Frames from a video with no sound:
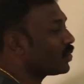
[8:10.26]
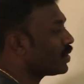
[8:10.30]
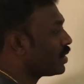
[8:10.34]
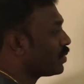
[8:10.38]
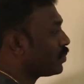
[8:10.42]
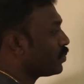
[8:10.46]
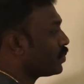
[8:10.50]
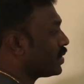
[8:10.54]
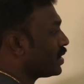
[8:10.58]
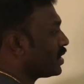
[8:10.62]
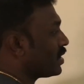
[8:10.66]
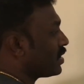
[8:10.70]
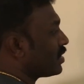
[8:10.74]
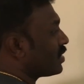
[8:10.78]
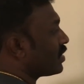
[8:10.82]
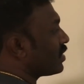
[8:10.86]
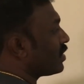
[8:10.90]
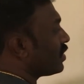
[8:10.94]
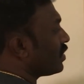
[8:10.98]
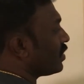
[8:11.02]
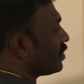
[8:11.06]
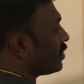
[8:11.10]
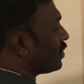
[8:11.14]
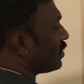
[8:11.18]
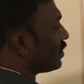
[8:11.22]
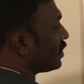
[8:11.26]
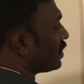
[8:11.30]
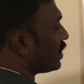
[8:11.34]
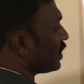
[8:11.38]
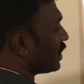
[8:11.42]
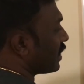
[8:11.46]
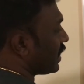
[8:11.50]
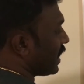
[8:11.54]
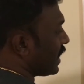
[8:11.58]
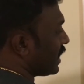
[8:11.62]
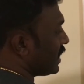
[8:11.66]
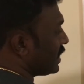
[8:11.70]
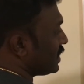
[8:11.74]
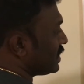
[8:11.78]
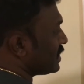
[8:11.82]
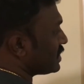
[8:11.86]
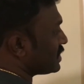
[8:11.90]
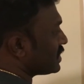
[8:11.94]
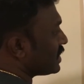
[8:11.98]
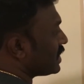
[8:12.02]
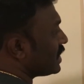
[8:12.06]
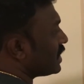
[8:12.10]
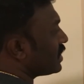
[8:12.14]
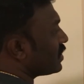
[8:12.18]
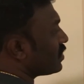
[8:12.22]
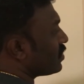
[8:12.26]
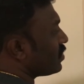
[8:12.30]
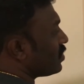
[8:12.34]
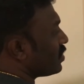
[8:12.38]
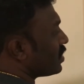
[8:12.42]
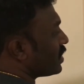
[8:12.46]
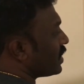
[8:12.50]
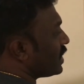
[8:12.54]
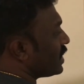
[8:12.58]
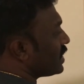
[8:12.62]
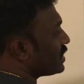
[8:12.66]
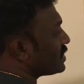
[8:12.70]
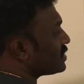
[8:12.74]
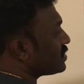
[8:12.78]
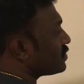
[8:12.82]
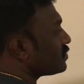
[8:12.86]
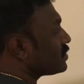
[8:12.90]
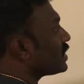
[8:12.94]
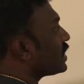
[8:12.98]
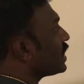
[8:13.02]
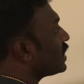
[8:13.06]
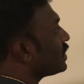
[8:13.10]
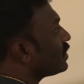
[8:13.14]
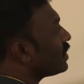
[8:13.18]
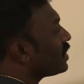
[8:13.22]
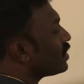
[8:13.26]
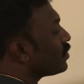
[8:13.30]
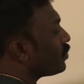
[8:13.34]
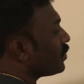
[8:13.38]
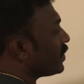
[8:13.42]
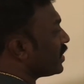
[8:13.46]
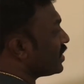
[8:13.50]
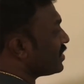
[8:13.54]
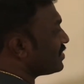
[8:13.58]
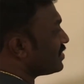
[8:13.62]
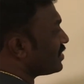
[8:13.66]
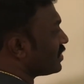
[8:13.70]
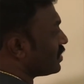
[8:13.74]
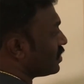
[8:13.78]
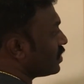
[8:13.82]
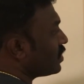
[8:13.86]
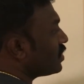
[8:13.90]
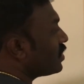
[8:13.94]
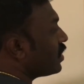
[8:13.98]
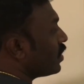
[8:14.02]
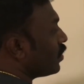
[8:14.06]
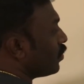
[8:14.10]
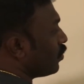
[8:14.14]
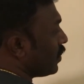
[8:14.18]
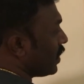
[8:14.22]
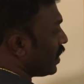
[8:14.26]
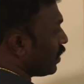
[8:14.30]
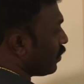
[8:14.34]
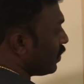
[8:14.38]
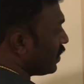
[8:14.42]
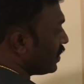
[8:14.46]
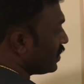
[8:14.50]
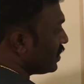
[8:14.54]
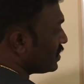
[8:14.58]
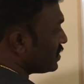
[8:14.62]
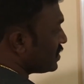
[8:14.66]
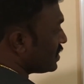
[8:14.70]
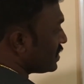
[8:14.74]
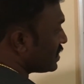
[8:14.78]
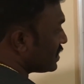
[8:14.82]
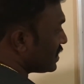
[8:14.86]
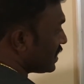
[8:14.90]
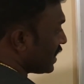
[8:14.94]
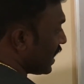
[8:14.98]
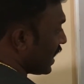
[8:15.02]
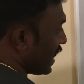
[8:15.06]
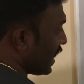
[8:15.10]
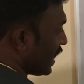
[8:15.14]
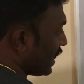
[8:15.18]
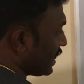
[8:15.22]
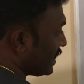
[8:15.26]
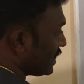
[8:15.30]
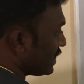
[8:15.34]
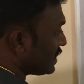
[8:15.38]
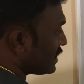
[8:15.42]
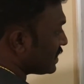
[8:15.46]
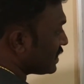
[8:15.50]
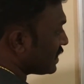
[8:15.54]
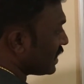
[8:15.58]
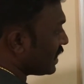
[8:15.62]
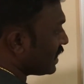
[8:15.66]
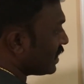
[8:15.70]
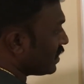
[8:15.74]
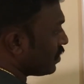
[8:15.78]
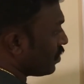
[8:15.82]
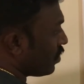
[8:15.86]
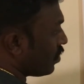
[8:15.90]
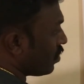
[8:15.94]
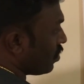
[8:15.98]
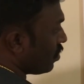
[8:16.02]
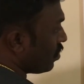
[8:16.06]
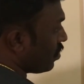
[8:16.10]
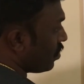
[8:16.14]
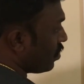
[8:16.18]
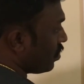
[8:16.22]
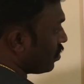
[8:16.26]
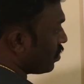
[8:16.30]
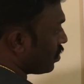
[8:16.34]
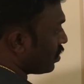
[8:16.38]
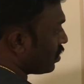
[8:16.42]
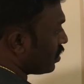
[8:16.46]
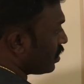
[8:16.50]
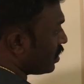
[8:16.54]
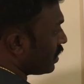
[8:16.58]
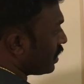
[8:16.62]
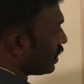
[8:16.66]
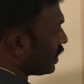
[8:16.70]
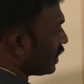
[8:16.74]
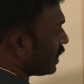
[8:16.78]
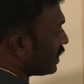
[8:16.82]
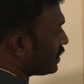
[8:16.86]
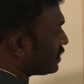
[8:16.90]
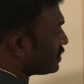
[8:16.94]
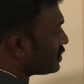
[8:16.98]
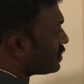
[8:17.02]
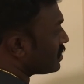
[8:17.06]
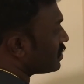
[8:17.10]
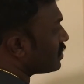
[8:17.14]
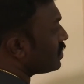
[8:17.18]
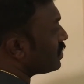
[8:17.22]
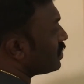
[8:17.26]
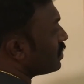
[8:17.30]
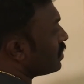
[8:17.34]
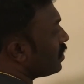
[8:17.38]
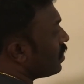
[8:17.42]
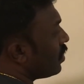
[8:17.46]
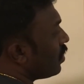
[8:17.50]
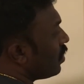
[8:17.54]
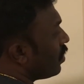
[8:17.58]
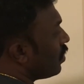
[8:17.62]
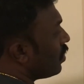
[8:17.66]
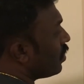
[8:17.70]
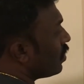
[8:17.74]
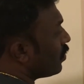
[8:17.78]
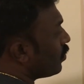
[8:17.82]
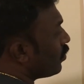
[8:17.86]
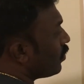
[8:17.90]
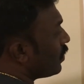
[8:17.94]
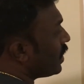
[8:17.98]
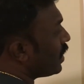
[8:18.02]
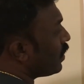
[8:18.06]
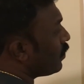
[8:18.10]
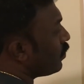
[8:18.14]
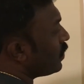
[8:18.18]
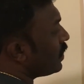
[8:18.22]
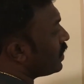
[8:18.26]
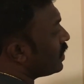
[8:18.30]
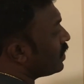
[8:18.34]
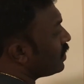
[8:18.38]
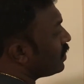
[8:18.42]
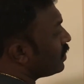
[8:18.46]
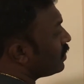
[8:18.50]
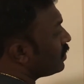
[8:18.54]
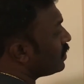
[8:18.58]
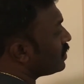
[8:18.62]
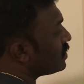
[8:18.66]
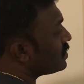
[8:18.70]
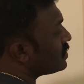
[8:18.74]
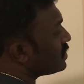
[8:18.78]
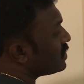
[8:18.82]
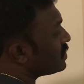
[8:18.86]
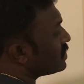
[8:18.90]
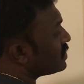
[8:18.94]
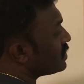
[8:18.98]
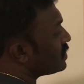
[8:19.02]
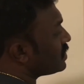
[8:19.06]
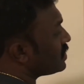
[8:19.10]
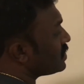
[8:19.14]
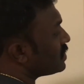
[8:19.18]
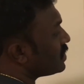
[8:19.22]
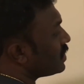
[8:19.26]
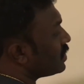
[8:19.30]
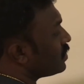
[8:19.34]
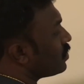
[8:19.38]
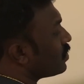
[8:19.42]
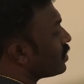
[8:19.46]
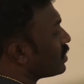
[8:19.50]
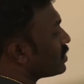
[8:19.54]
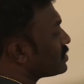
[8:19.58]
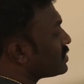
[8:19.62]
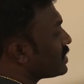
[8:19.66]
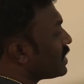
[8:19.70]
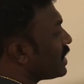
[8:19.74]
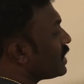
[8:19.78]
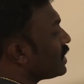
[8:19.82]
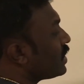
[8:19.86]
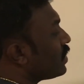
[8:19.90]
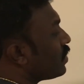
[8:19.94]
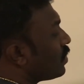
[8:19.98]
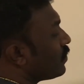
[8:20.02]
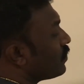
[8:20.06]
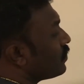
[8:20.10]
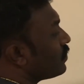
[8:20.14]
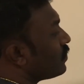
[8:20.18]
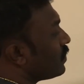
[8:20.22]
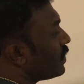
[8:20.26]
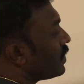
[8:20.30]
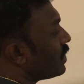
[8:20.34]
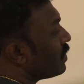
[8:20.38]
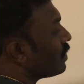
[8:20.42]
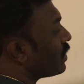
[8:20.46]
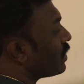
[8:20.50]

will be here, Z or S. They didn't mention. Maybe this is Z or S, or maybe this is Z or S. Any of will